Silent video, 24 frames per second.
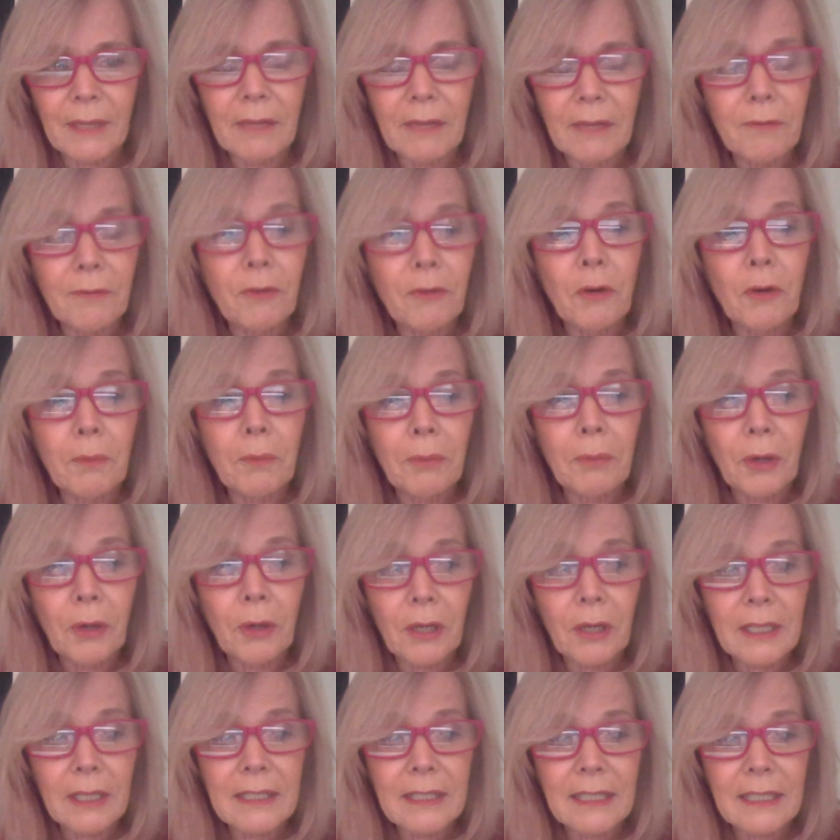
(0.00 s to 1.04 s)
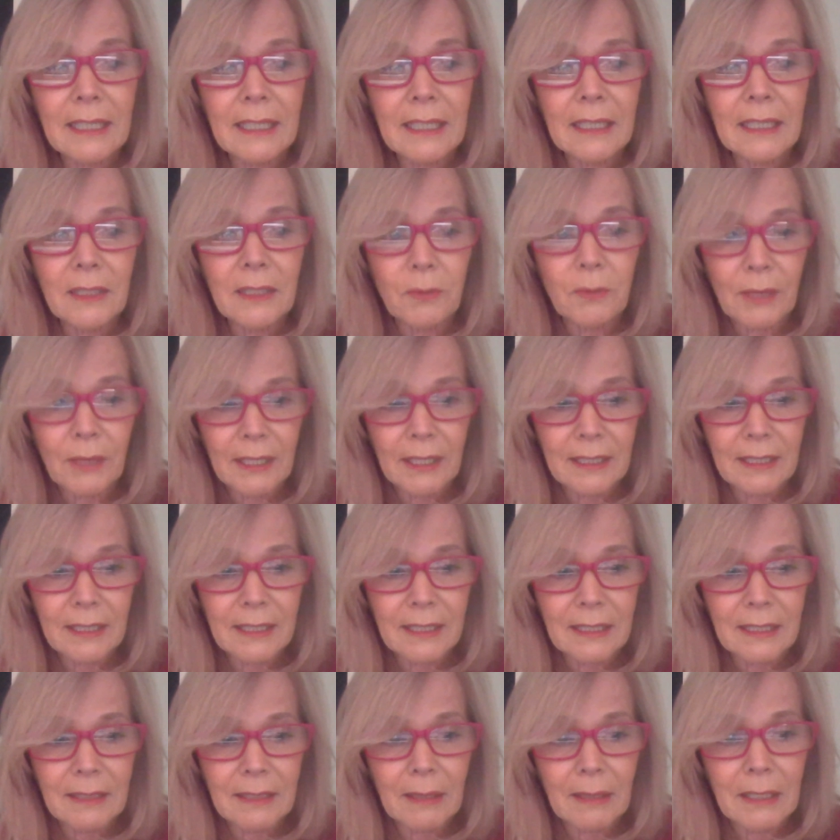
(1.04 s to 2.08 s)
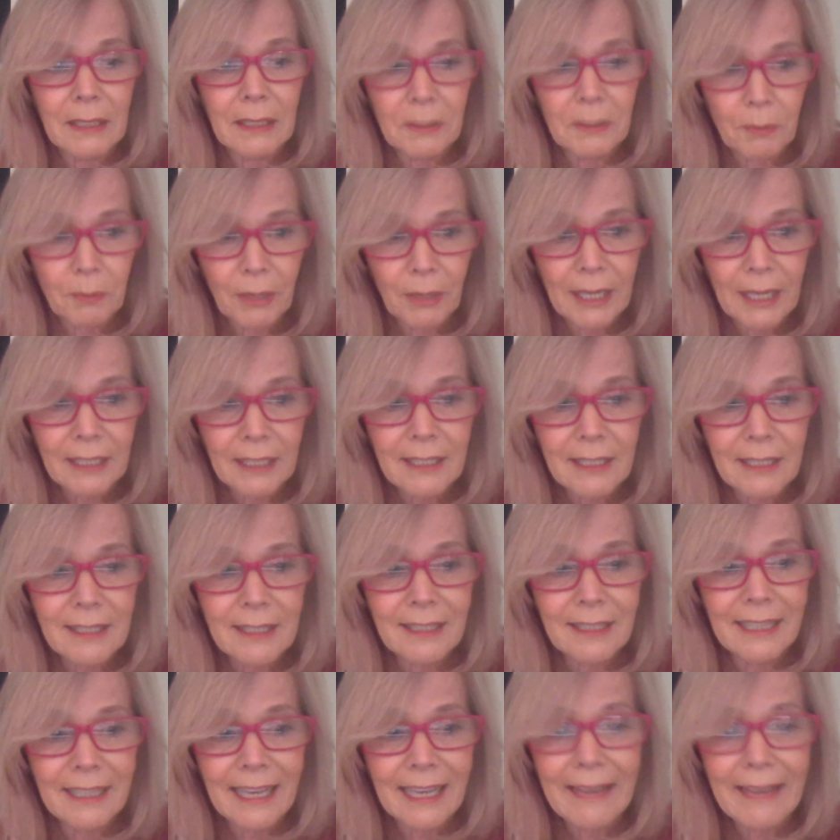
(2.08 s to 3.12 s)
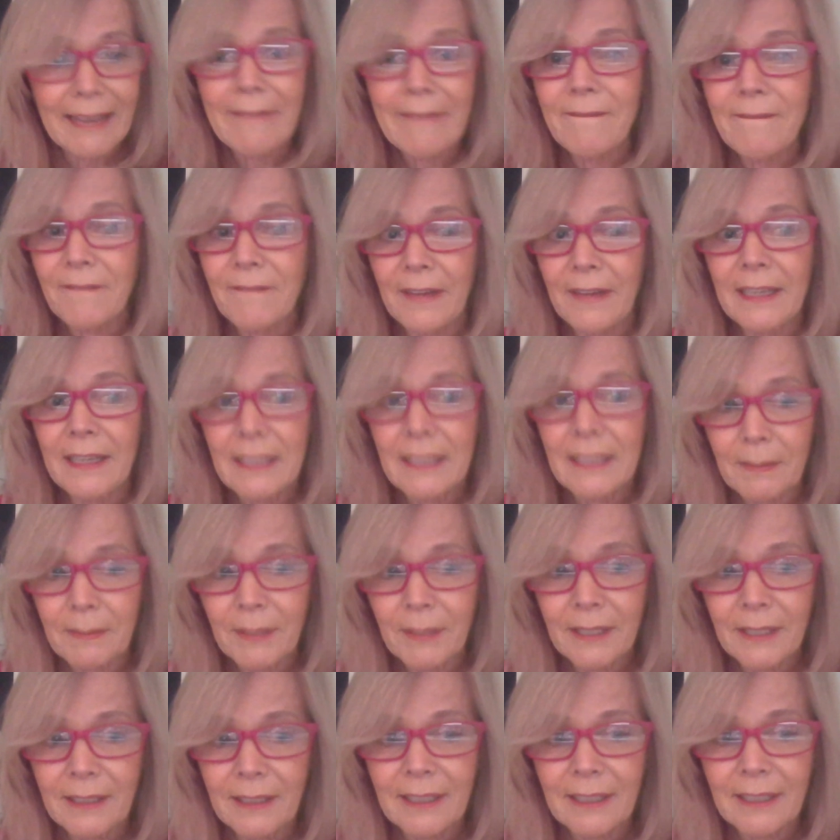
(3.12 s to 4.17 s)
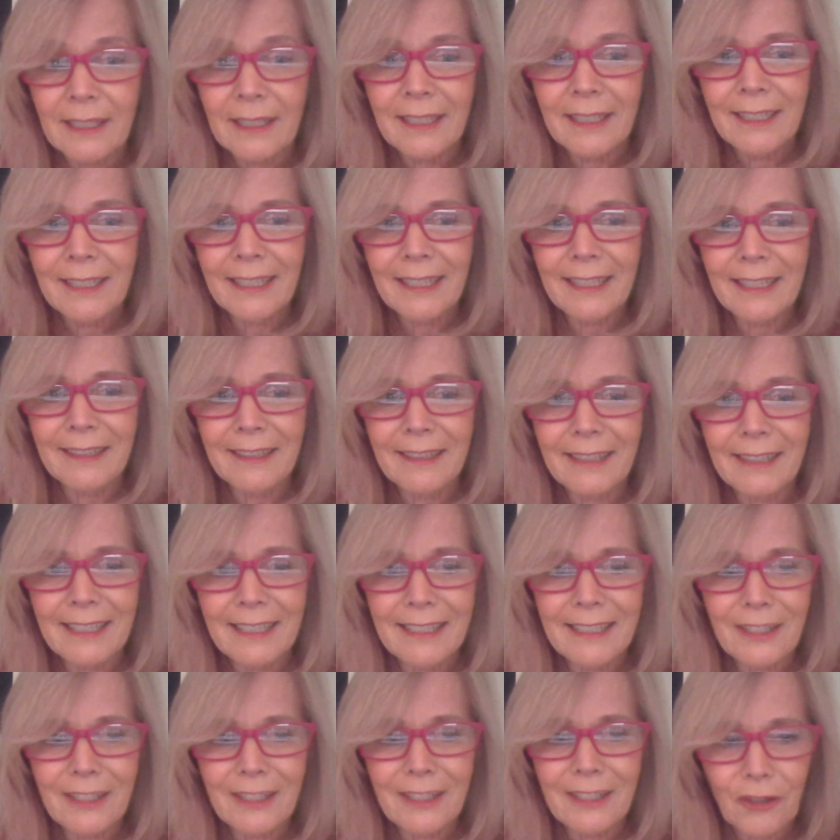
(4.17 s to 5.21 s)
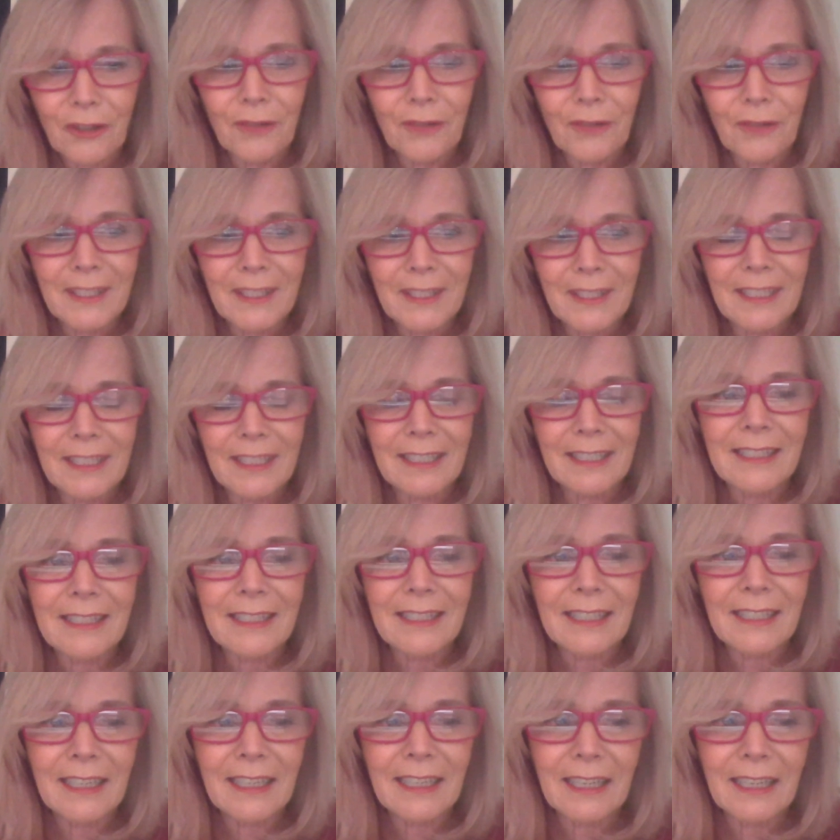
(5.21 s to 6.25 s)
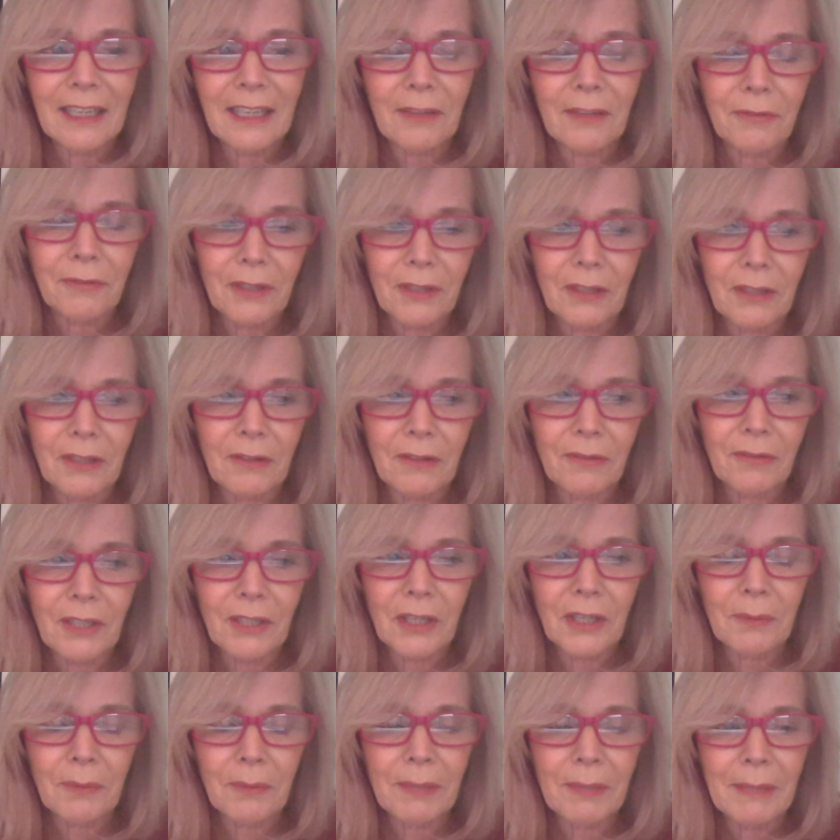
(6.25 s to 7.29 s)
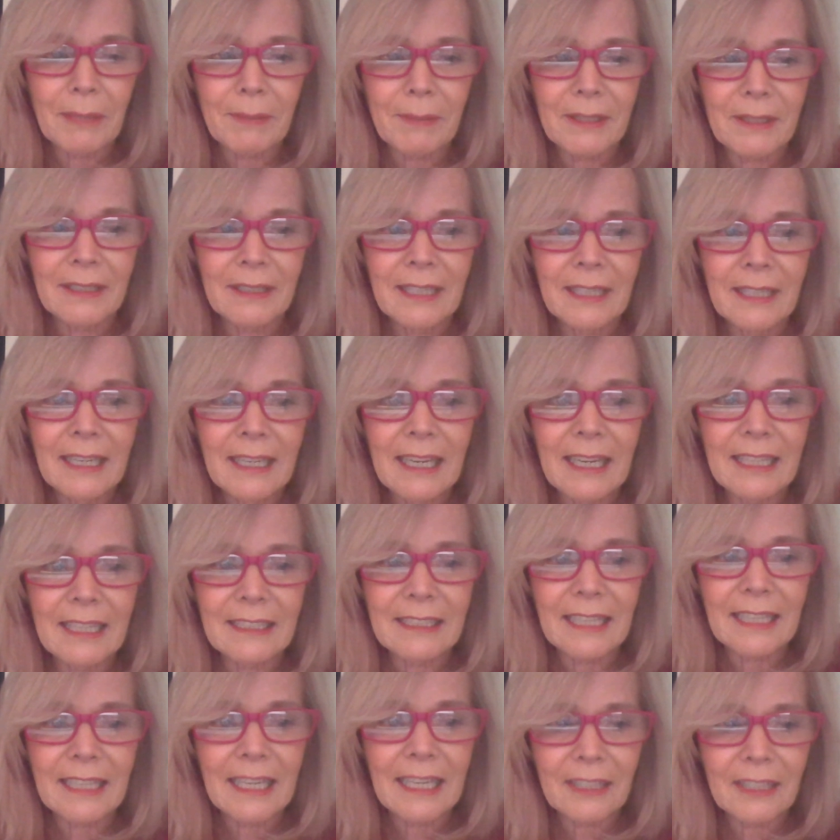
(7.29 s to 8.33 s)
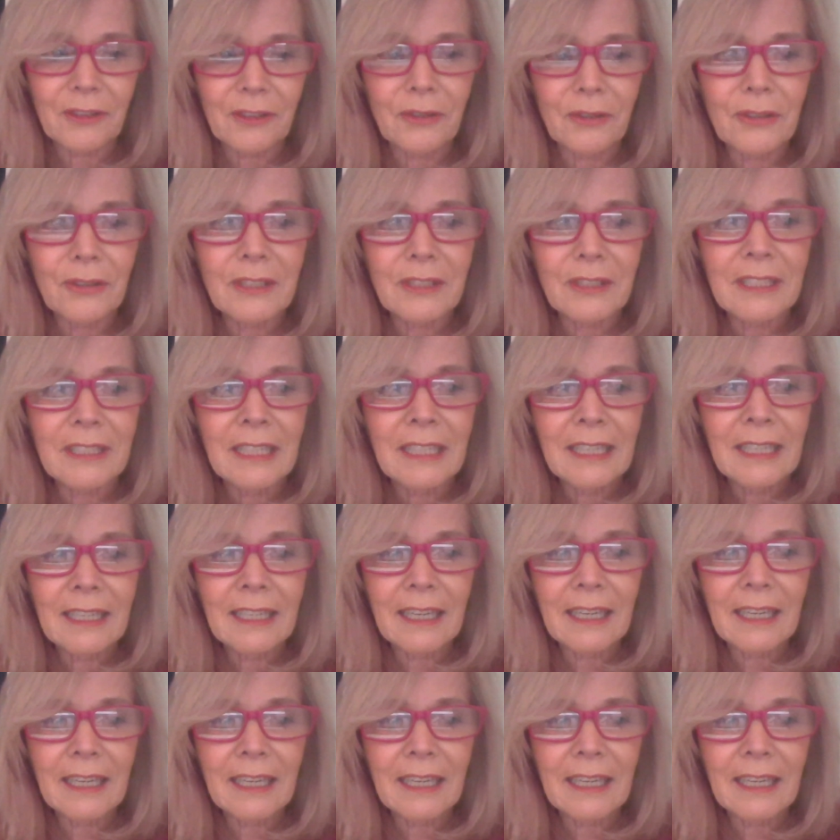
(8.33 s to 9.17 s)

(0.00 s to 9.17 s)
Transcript: inform policy as well as practice and get investment in these services for young people and adults.